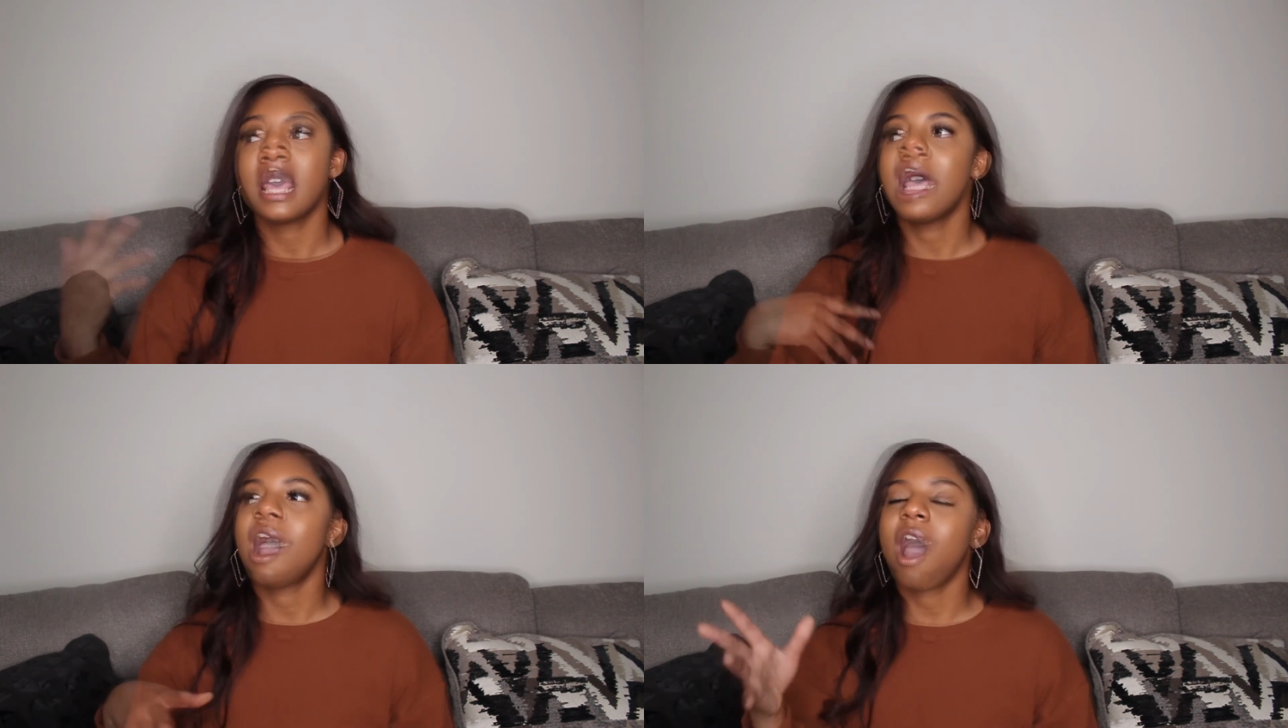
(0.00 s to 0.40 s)

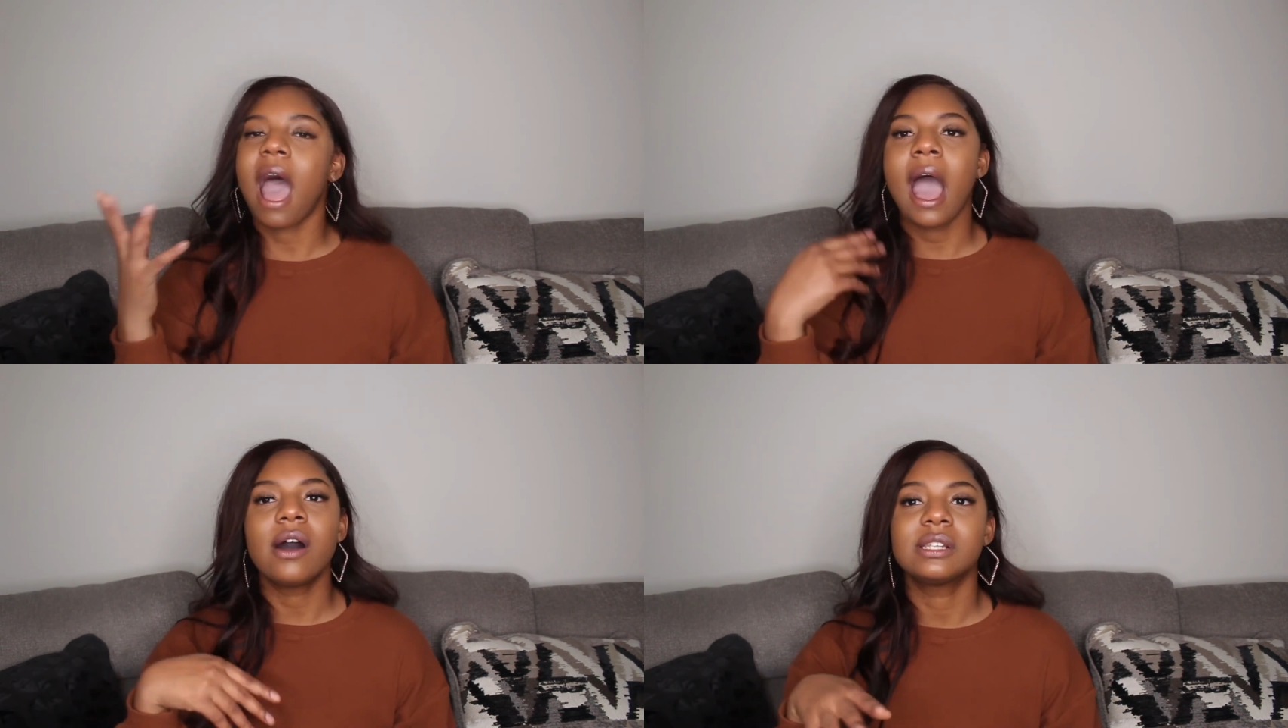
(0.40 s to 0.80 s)

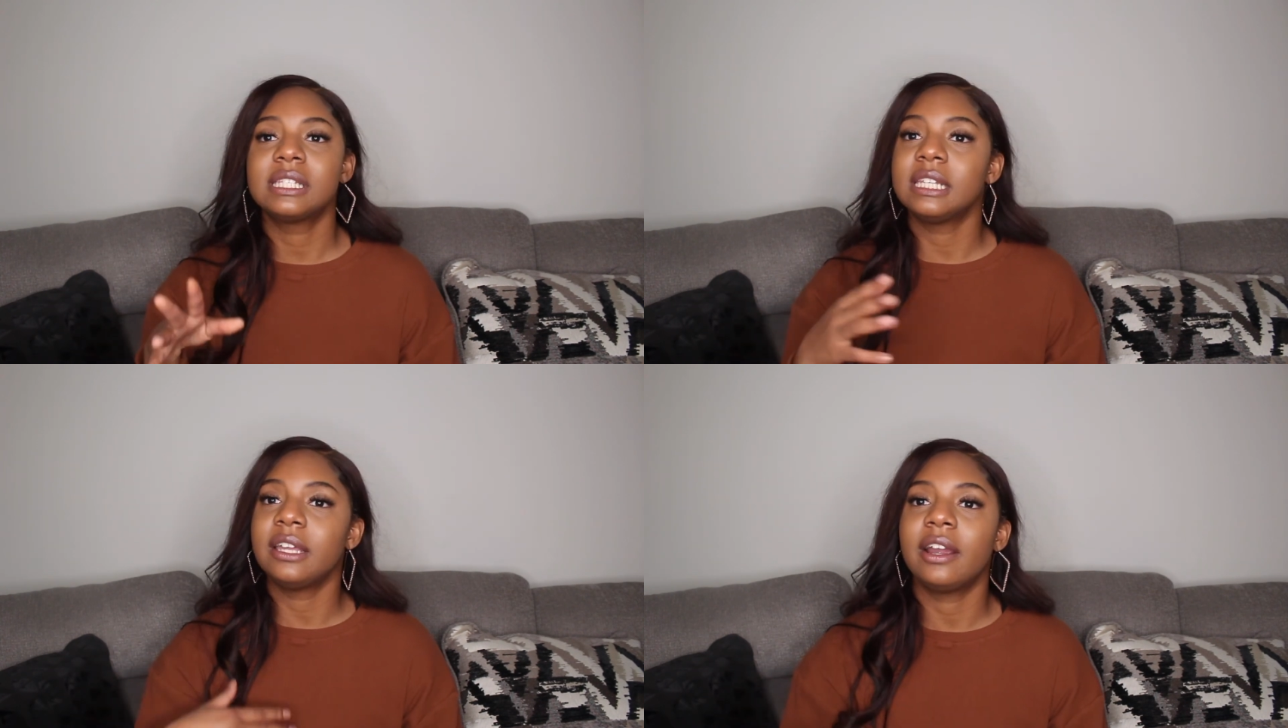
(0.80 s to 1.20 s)
I'll
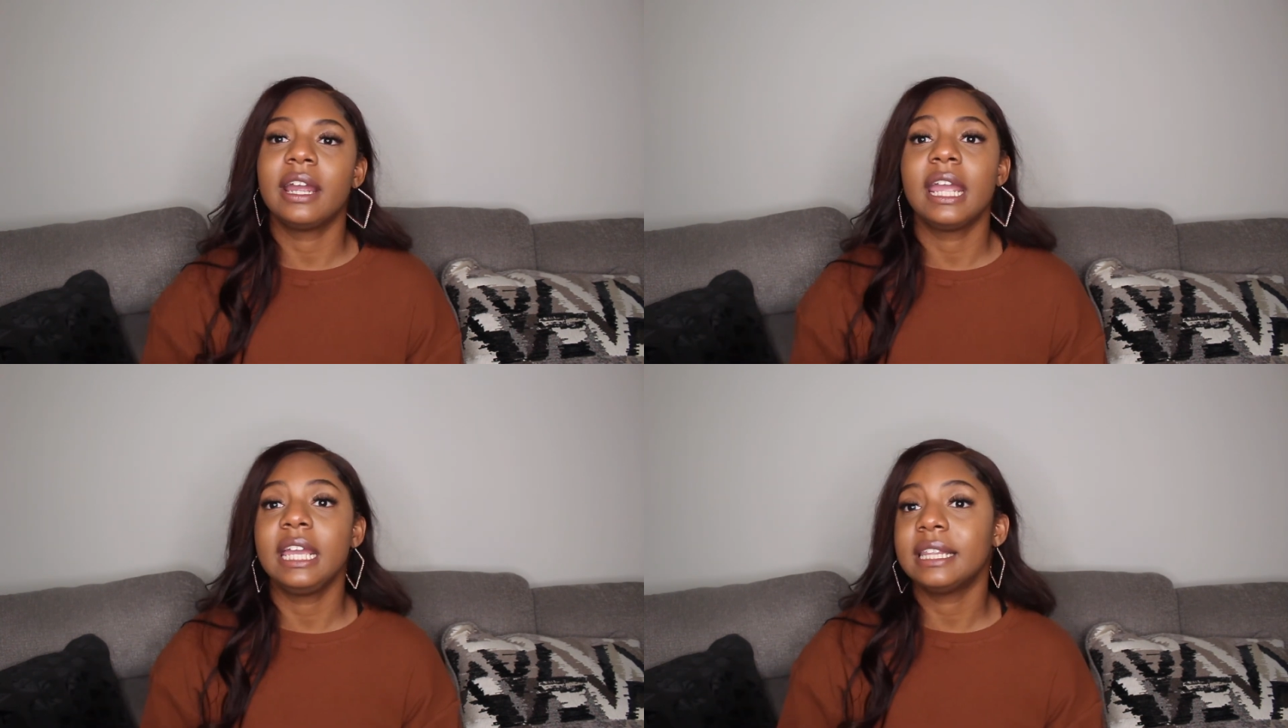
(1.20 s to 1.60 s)
sit there
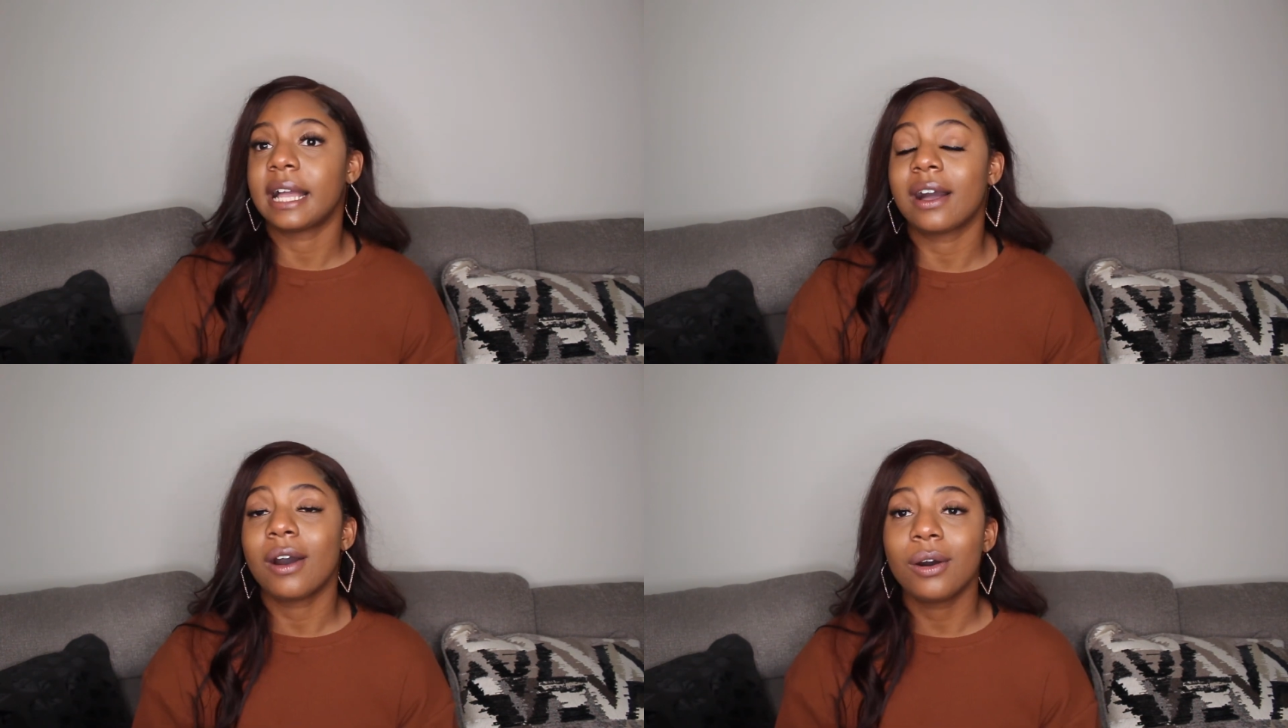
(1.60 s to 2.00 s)
and eat
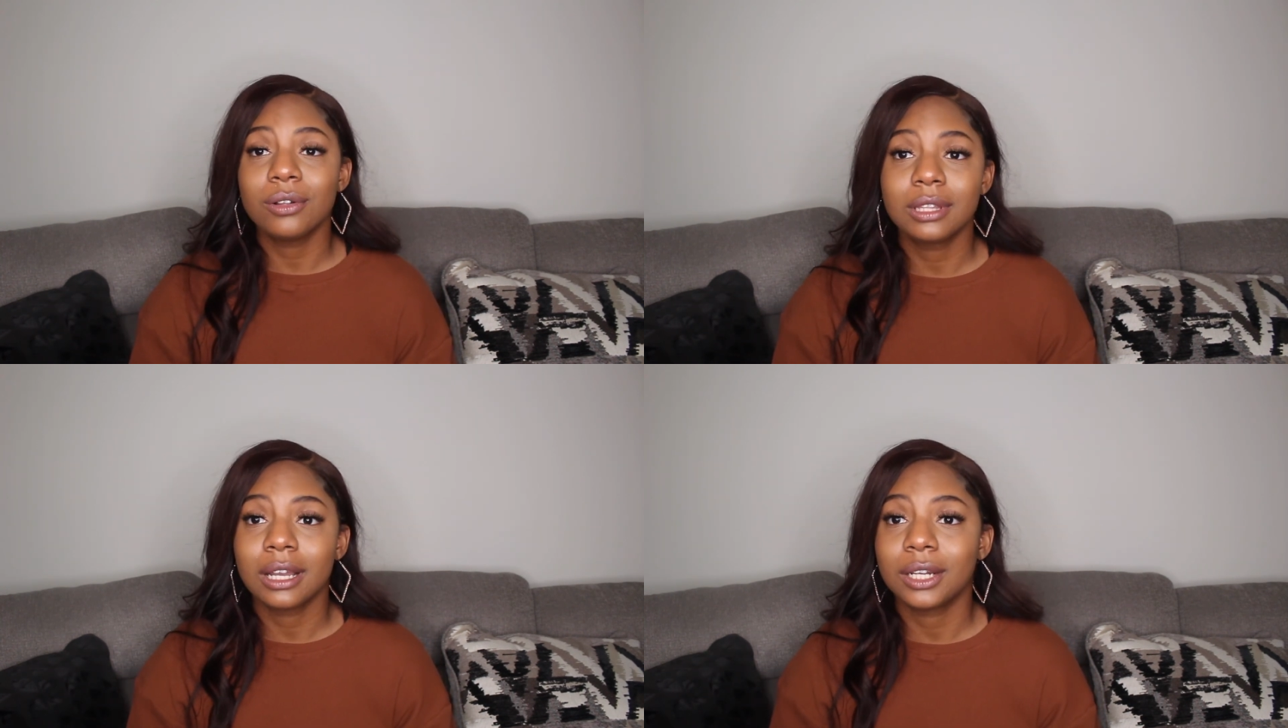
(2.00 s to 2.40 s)
like a whole
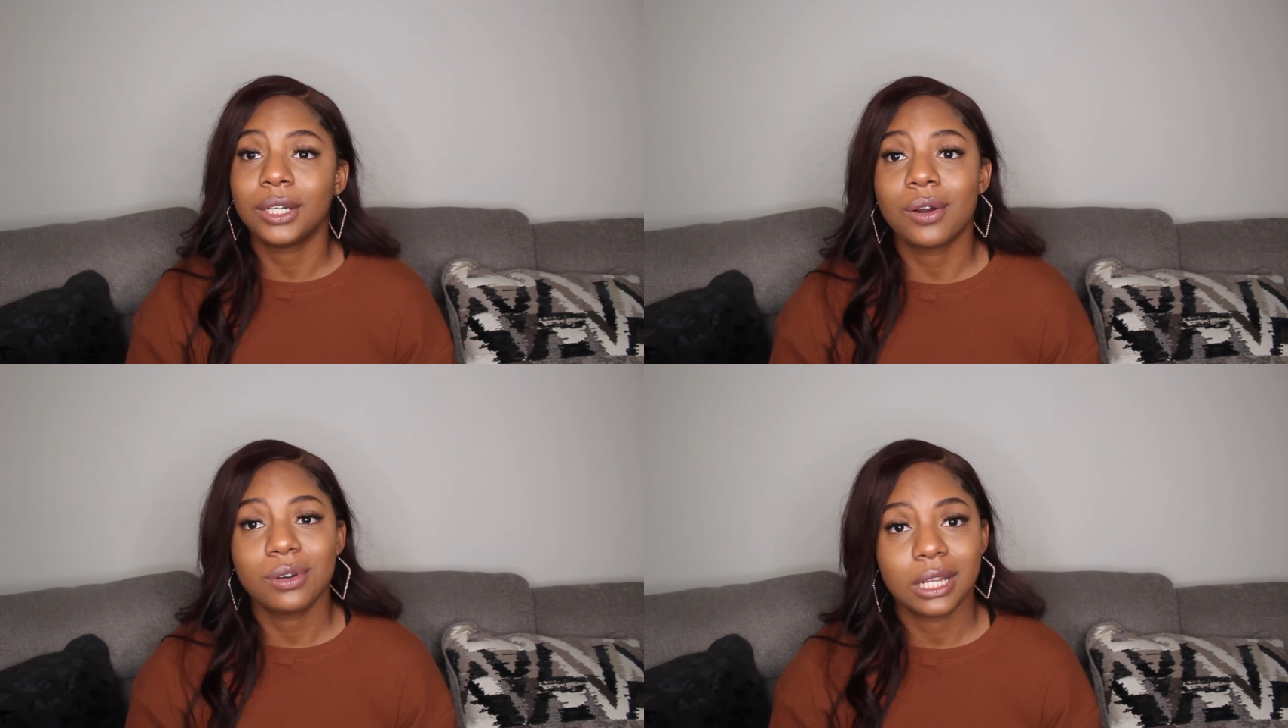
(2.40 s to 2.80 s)
thing of
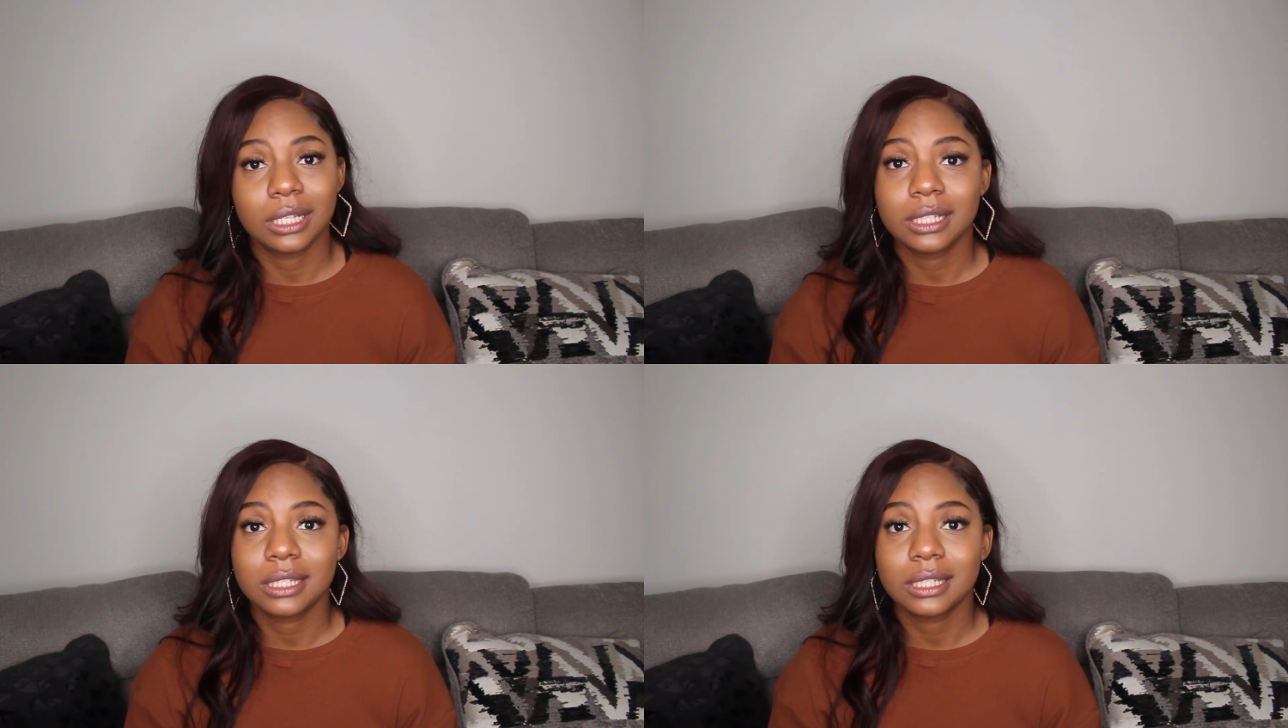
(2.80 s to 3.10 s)
donuts.